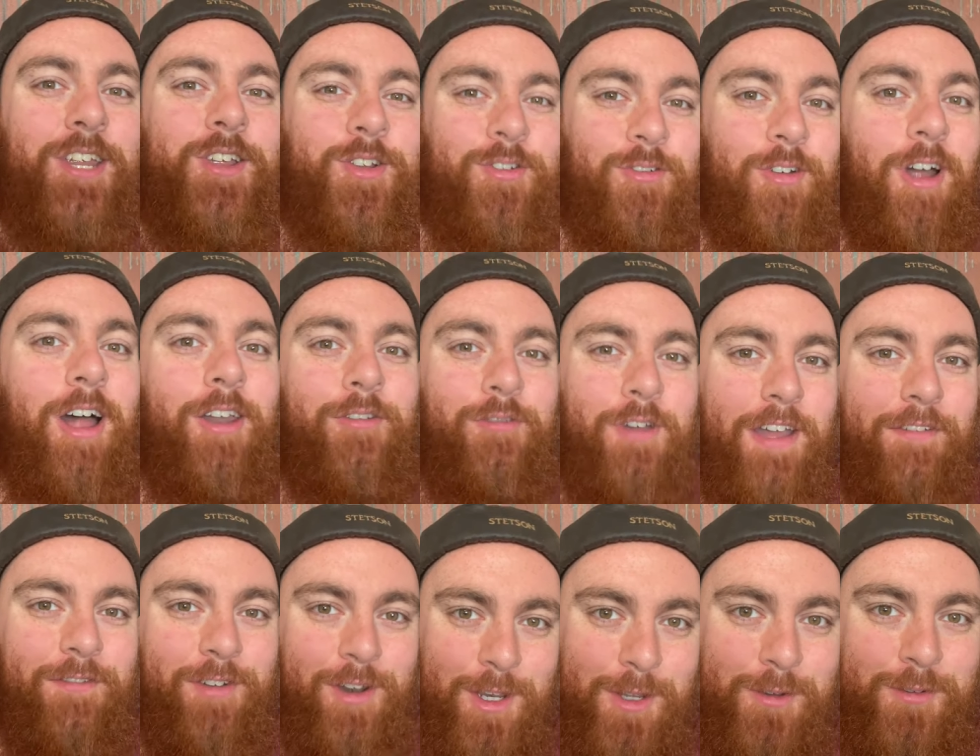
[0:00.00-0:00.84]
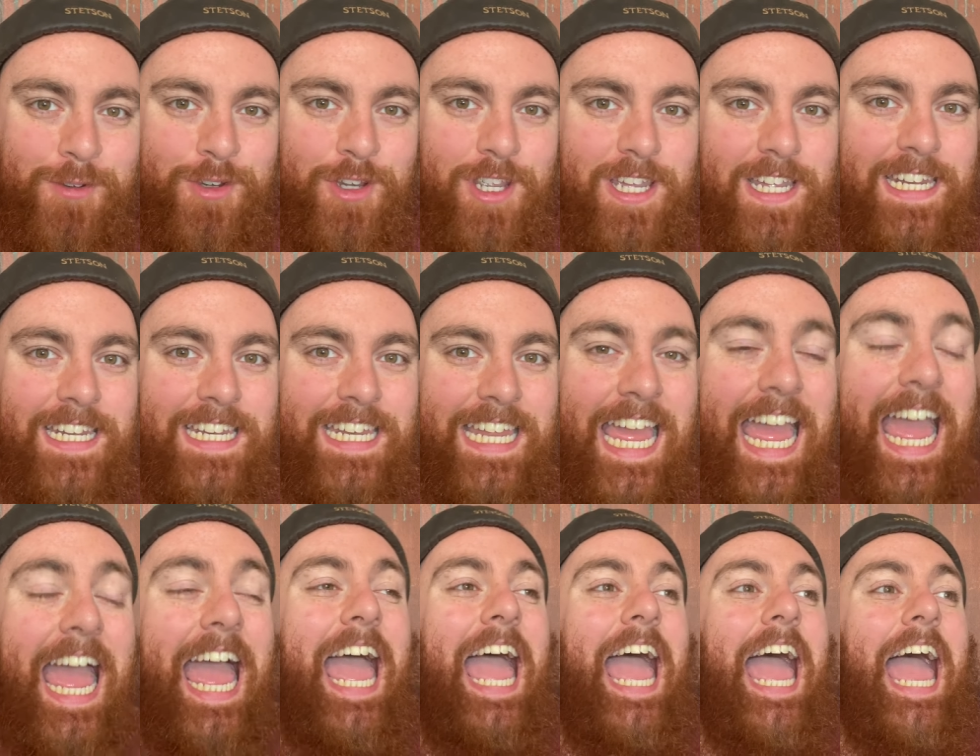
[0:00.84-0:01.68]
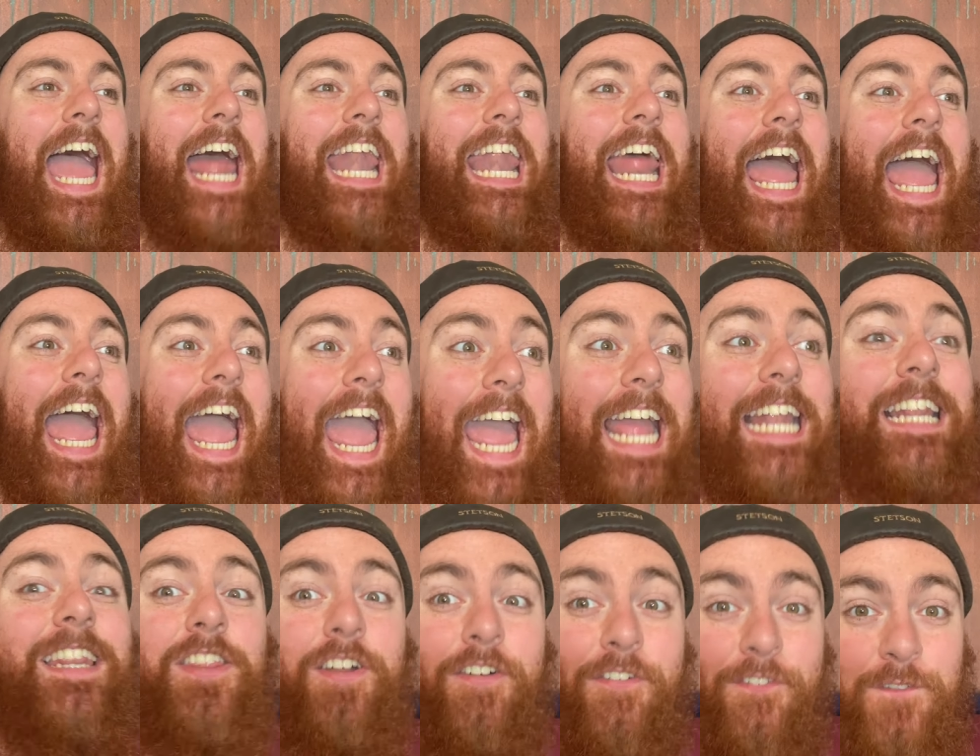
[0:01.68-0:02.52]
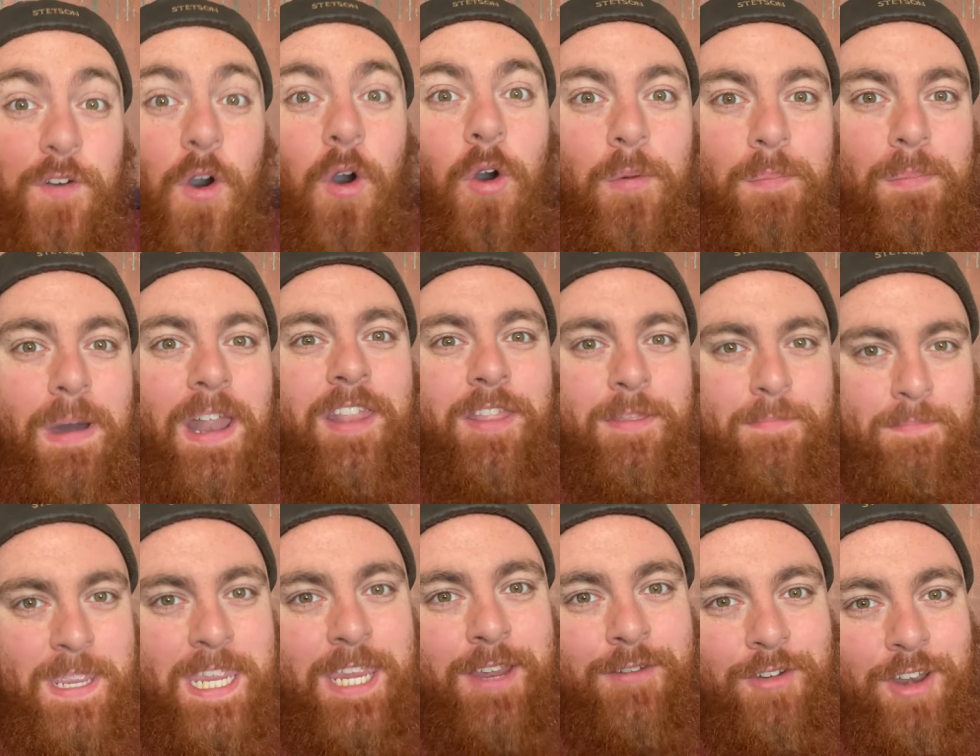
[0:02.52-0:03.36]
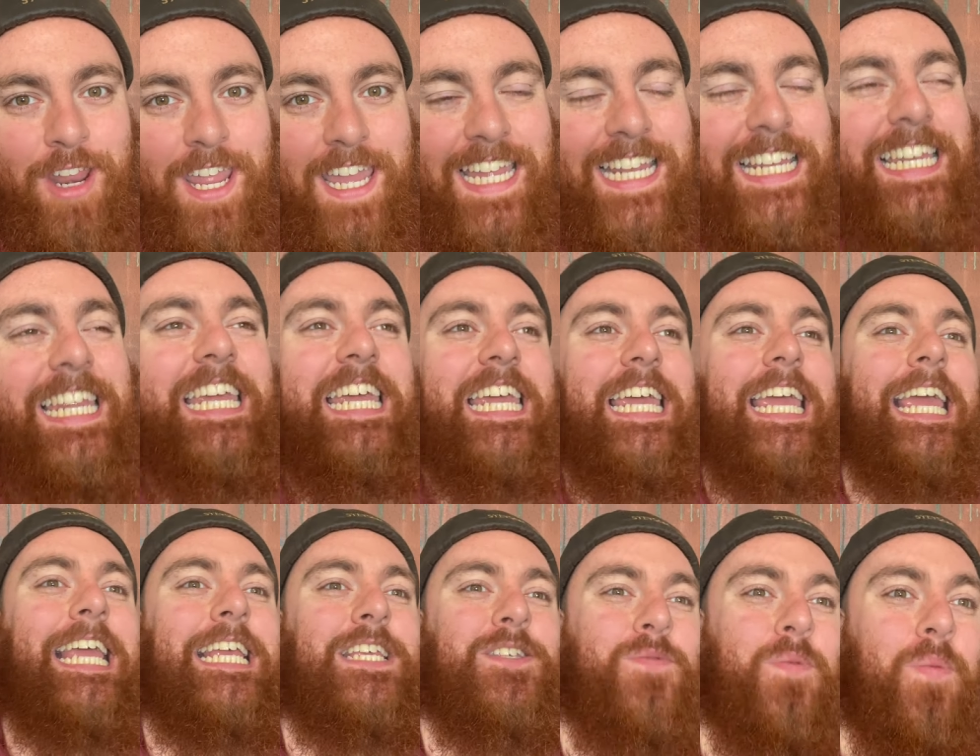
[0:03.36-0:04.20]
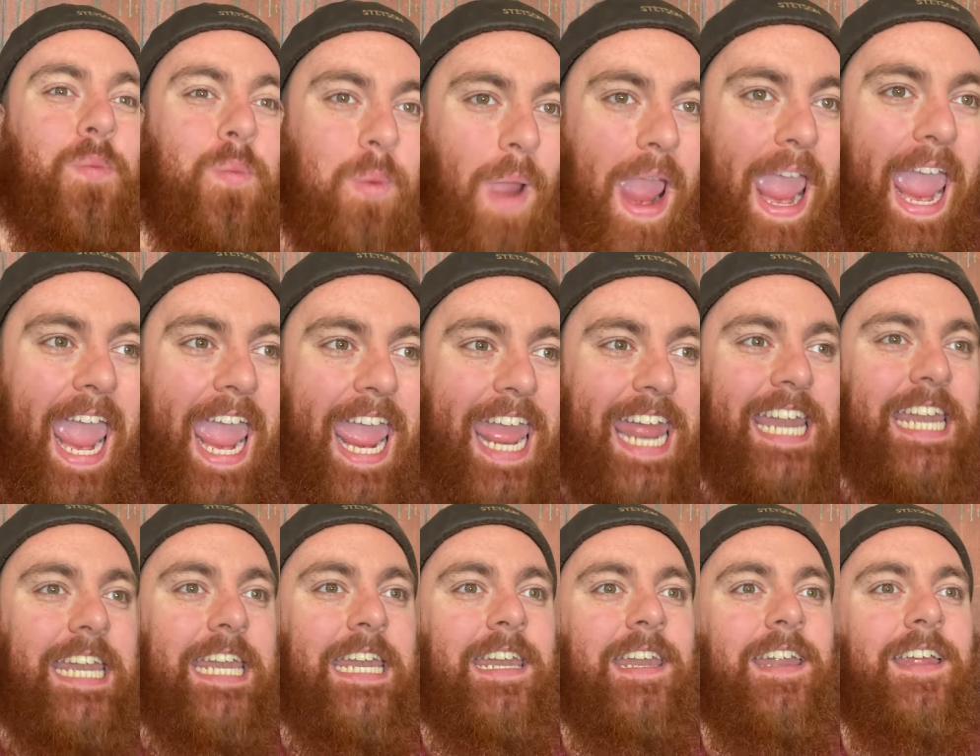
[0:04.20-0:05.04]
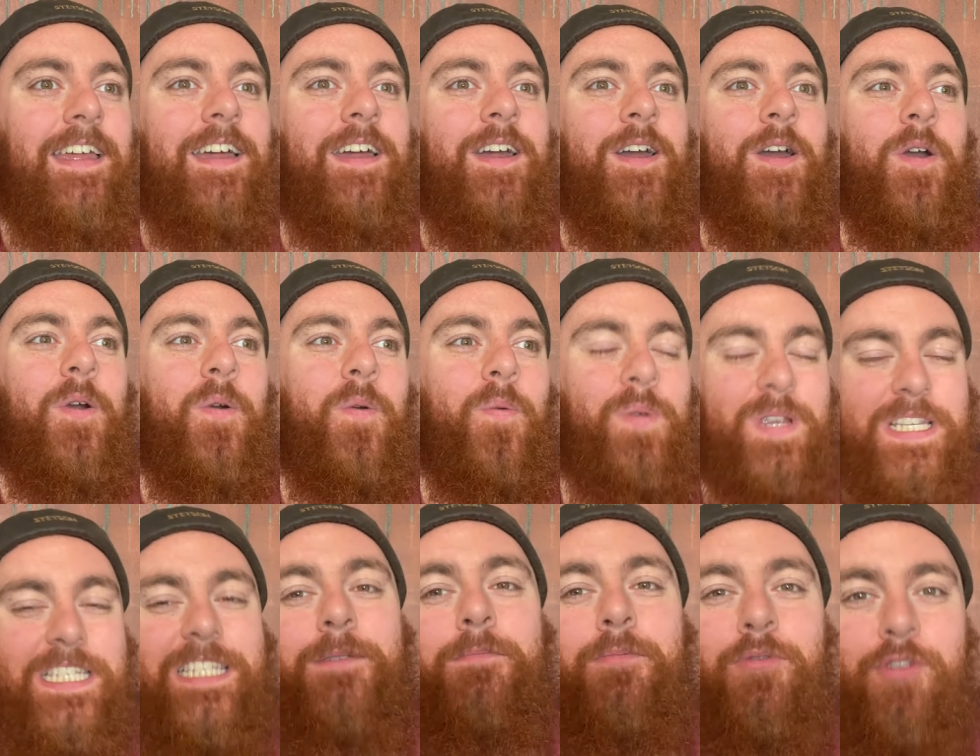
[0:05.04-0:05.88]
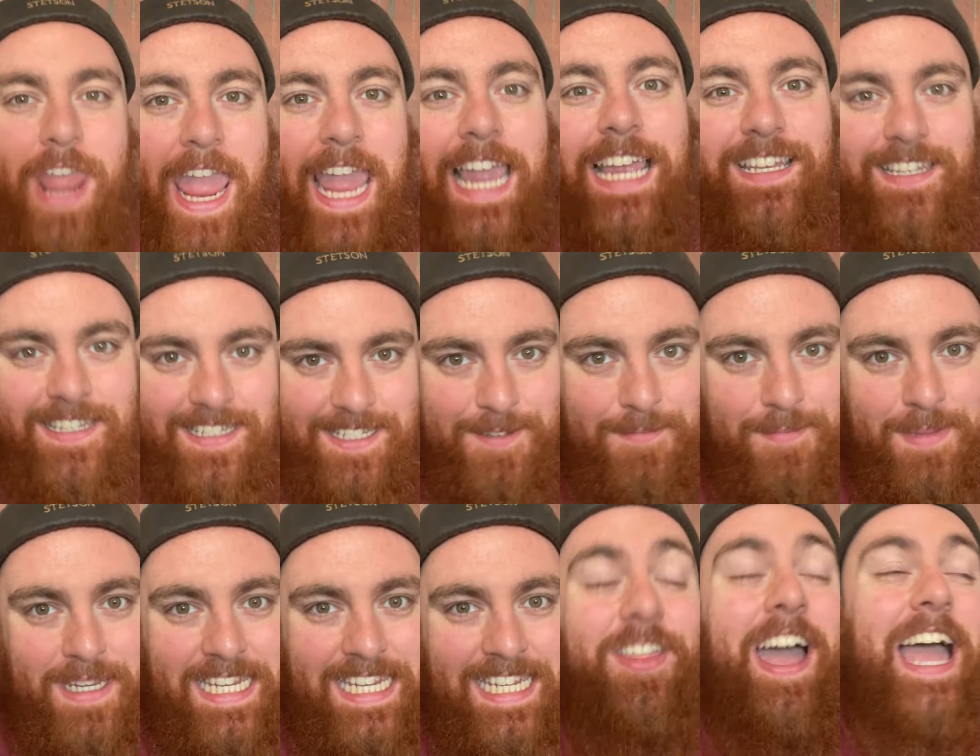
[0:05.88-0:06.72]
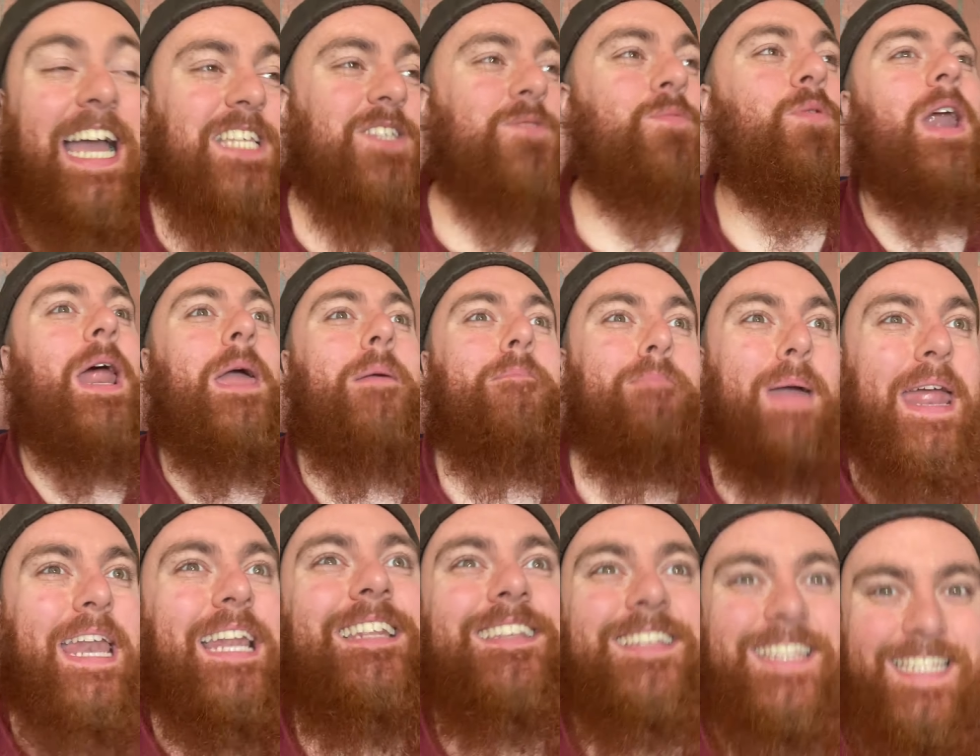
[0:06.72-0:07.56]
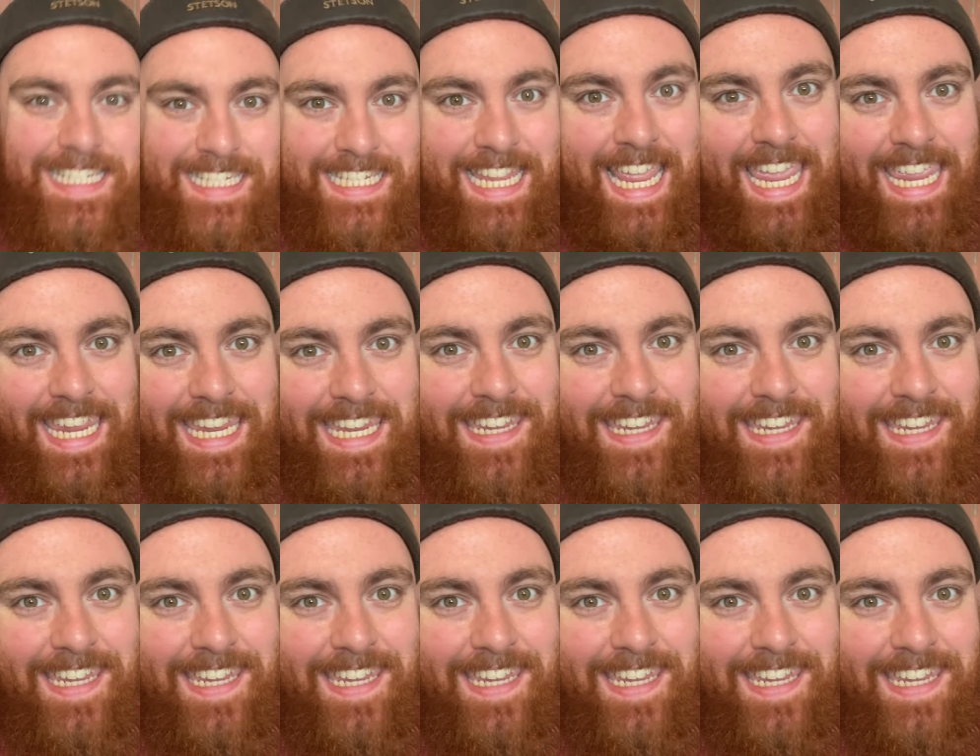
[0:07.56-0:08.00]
Quran Revolution. And at the four month period is when Wissam reacted to me. That's what I meant to say.